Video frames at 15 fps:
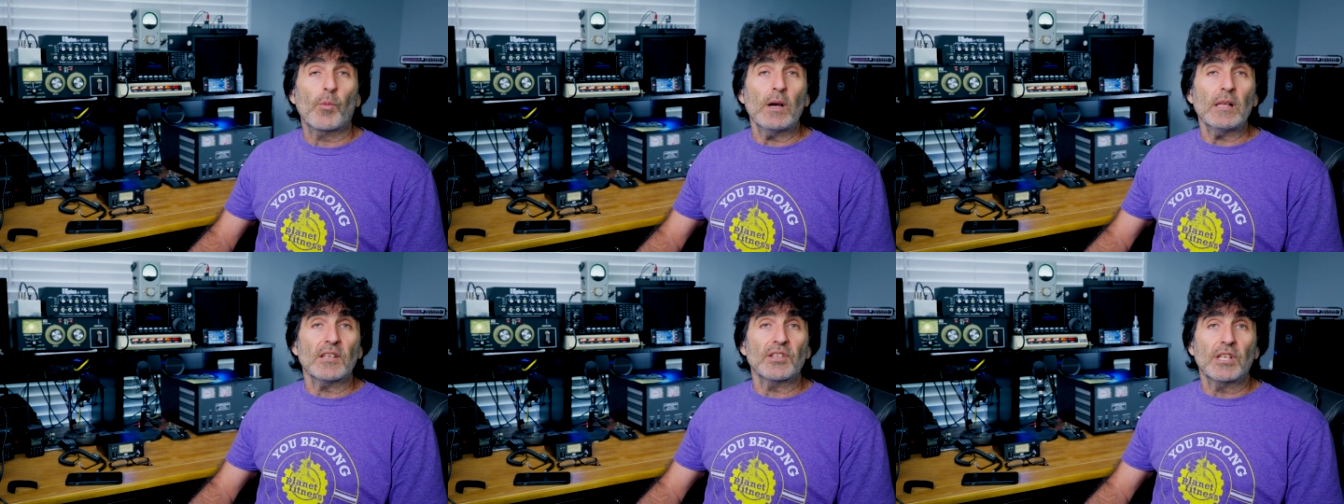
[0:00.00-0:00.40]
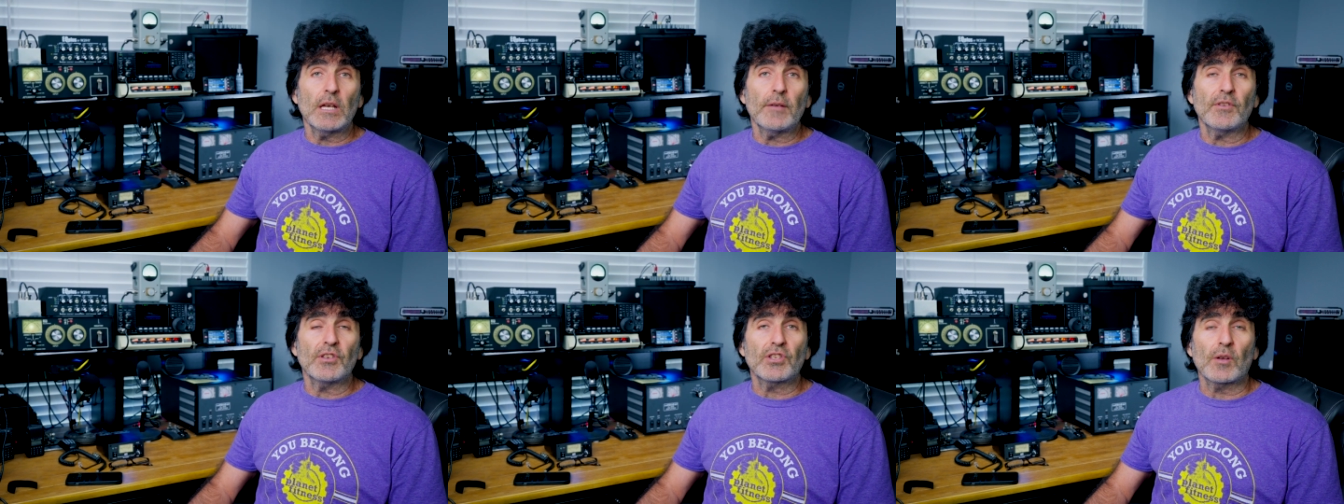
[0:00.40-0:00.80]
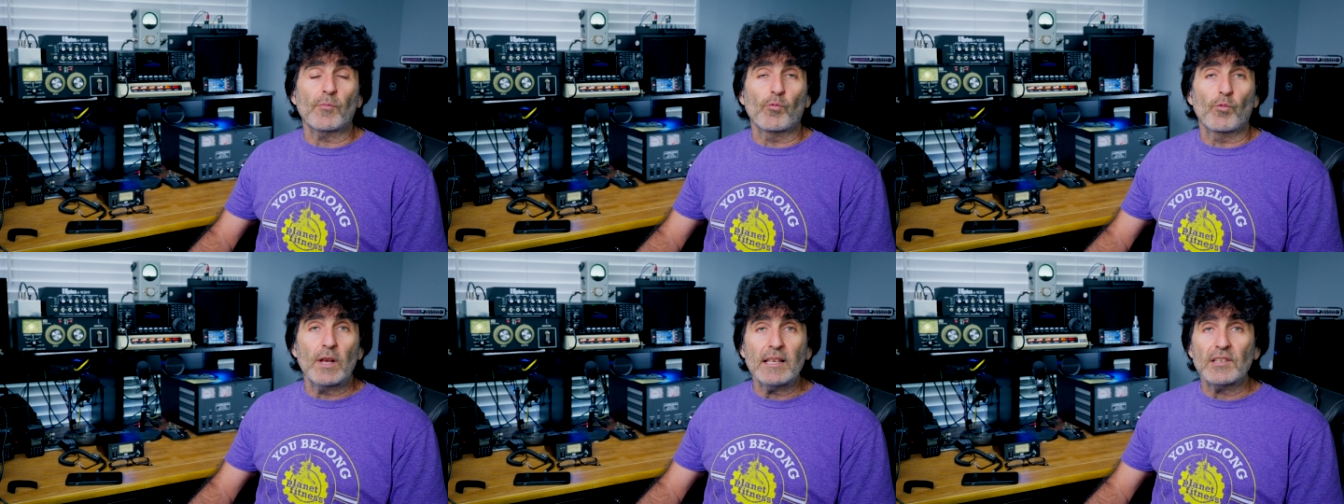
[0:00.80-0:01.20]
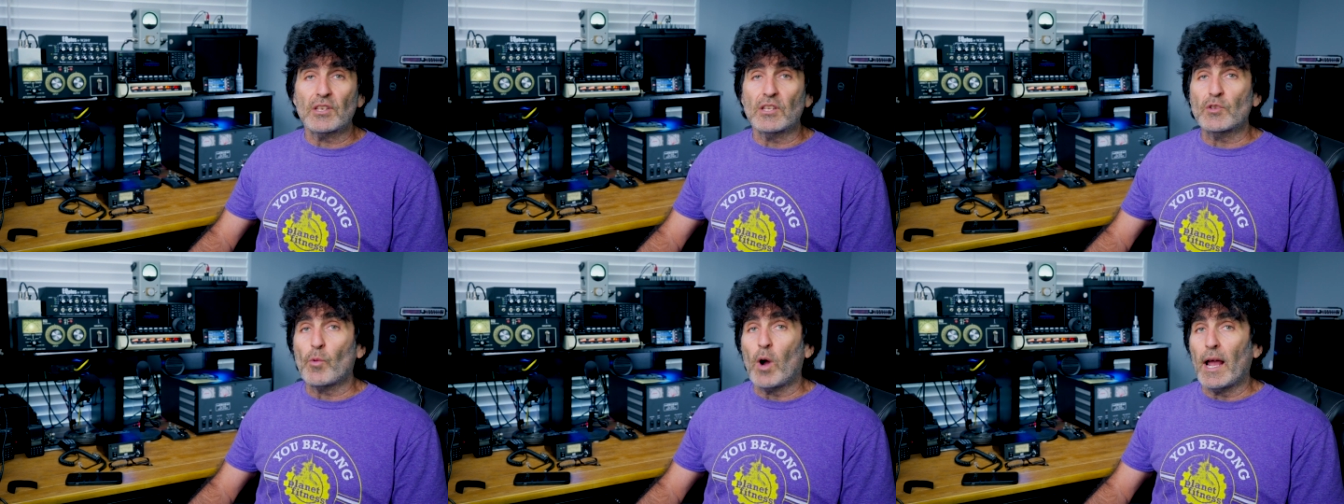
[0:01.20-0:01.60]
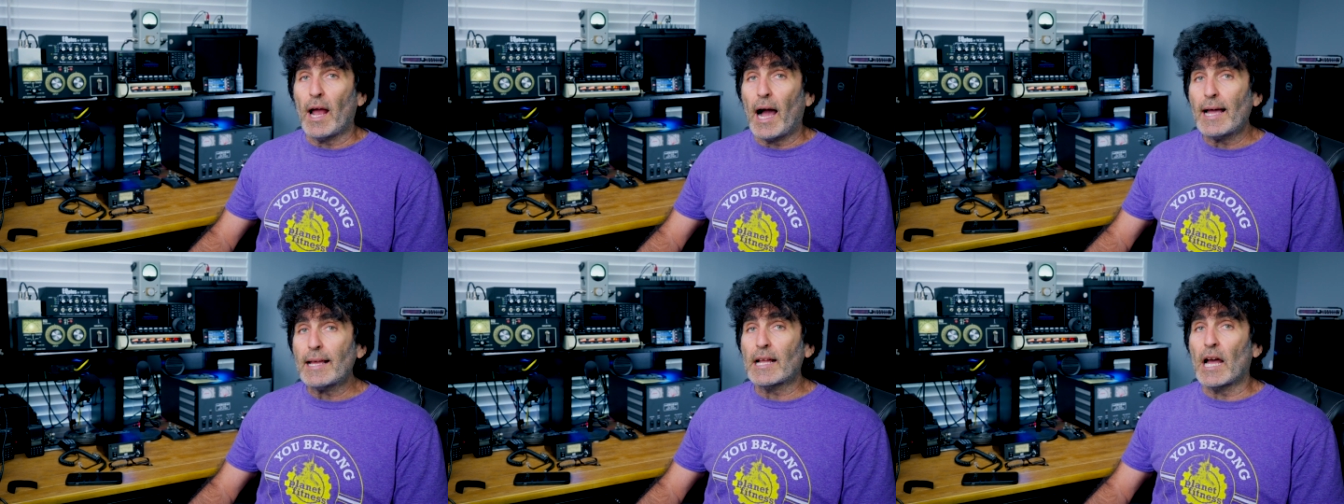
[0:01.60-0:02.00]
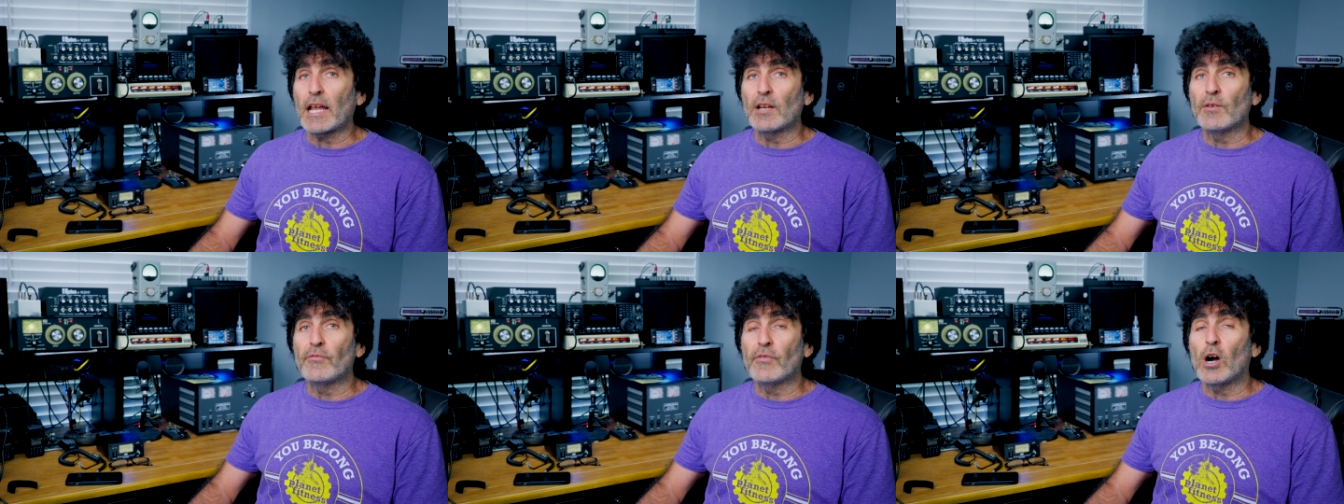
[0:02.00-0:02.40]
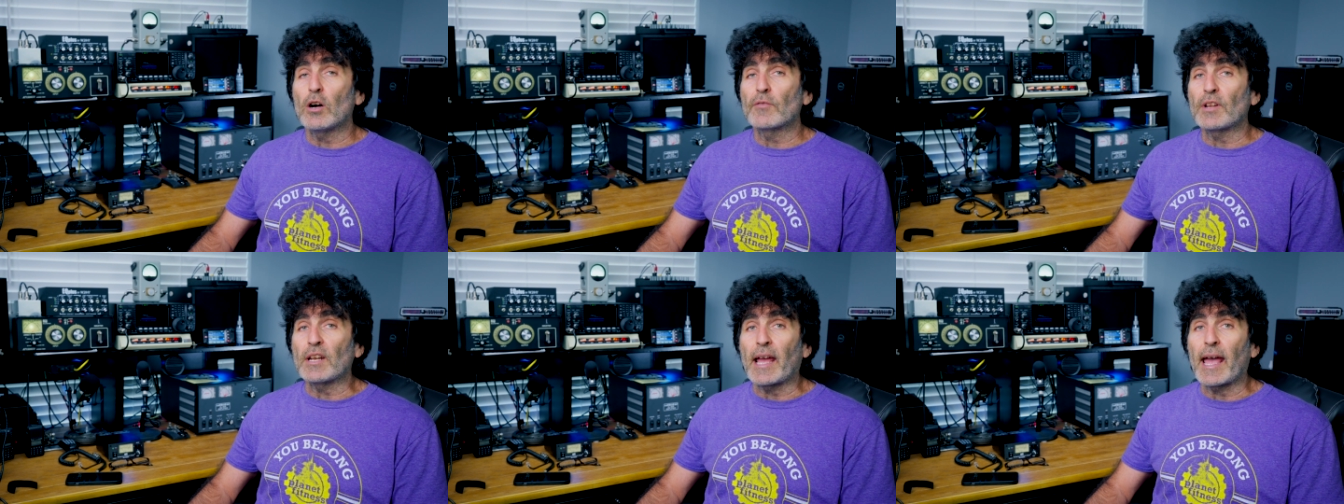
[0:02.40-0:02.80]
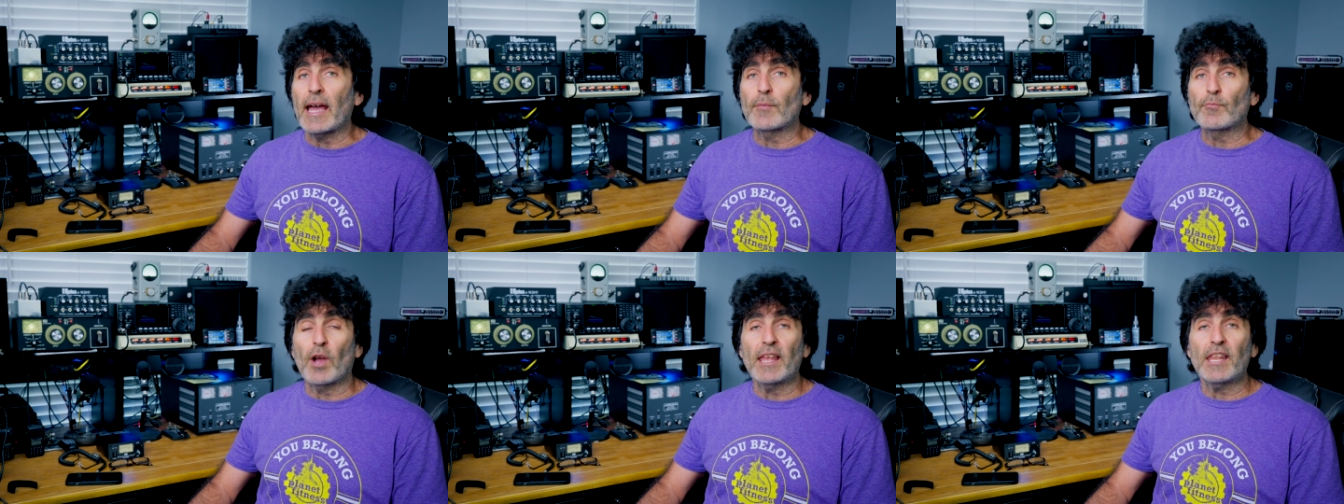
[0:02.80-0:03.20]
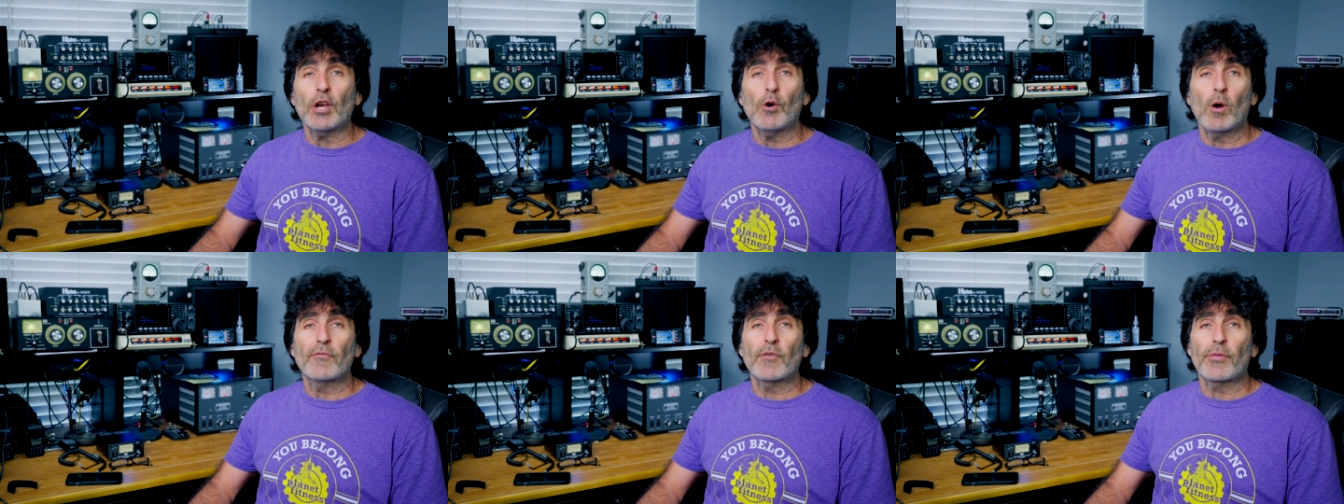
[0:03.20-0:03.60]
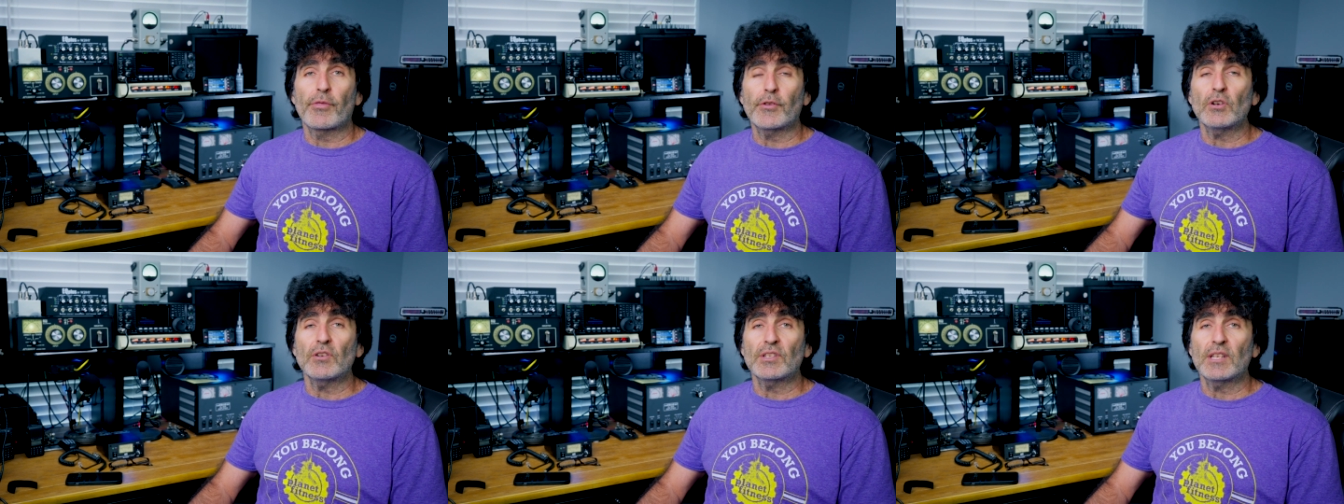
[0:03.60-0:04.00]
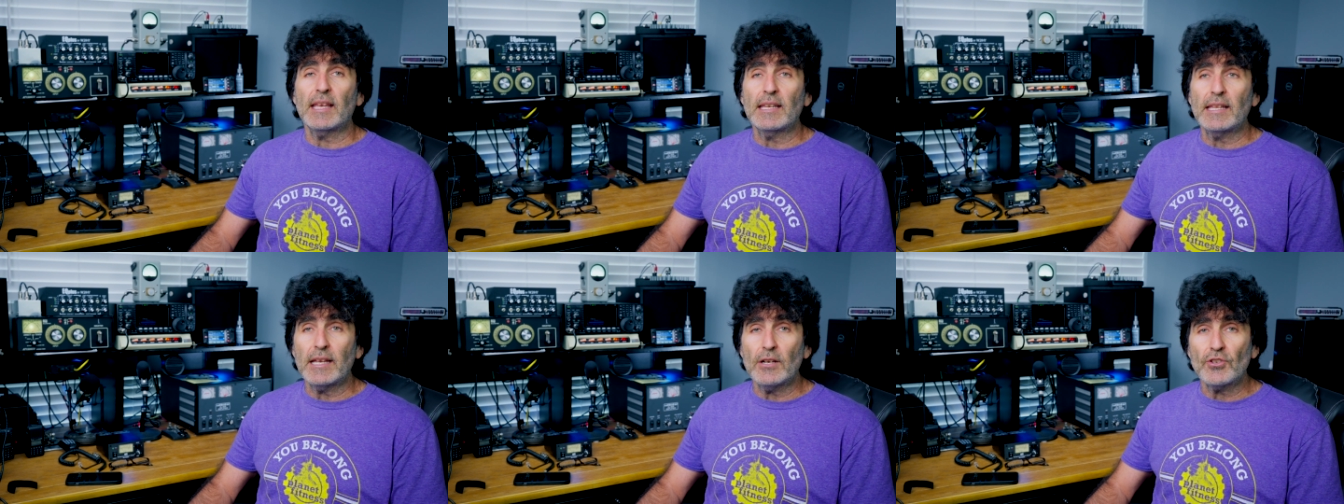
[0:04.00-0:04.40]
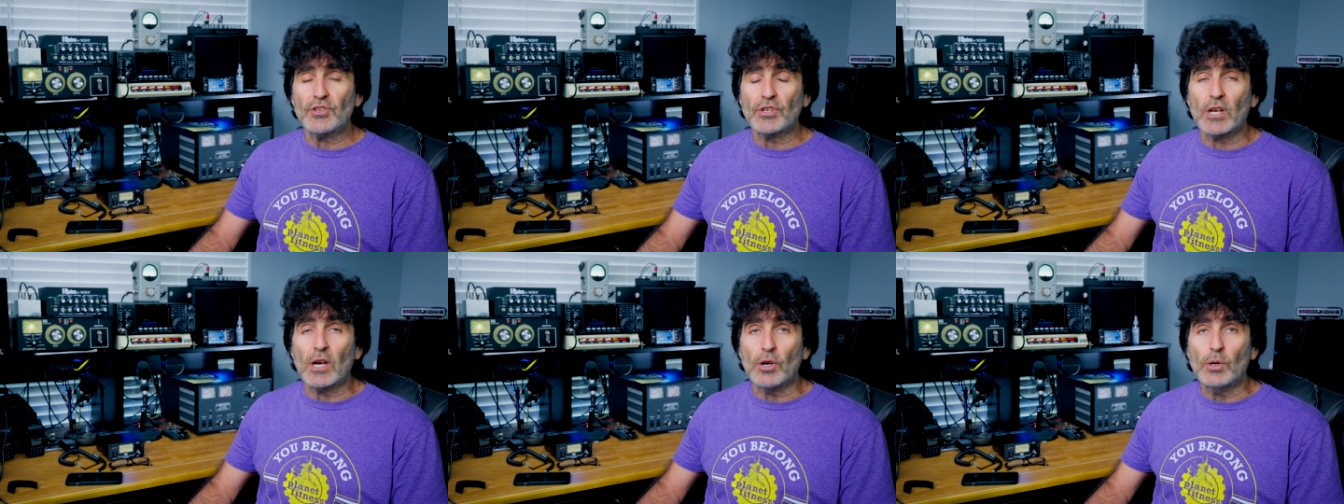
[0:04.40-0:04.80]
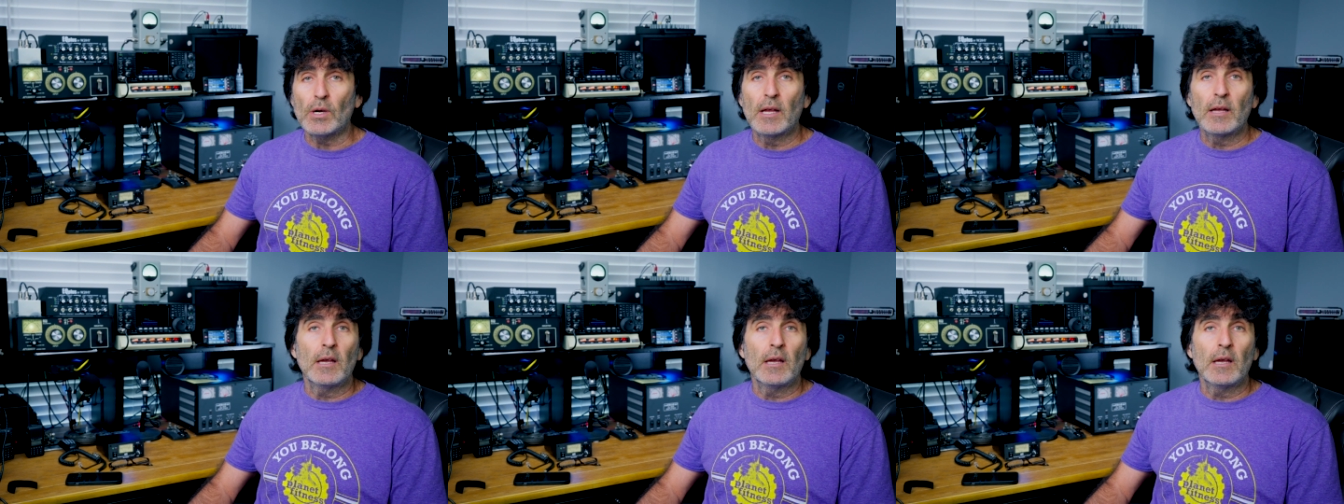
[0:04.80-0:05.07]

well as give you some reasons why I got involved in ham radio over thirteen years ago.